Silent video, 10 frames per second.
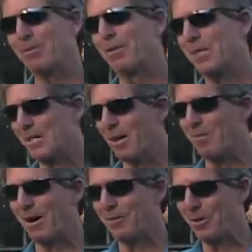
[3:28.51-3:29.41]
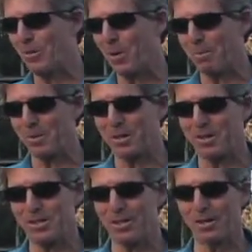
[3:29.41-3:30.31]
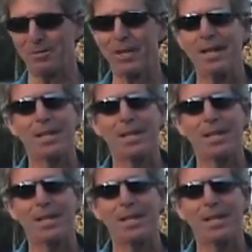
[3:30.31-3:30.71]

we start them off with a one burner stove.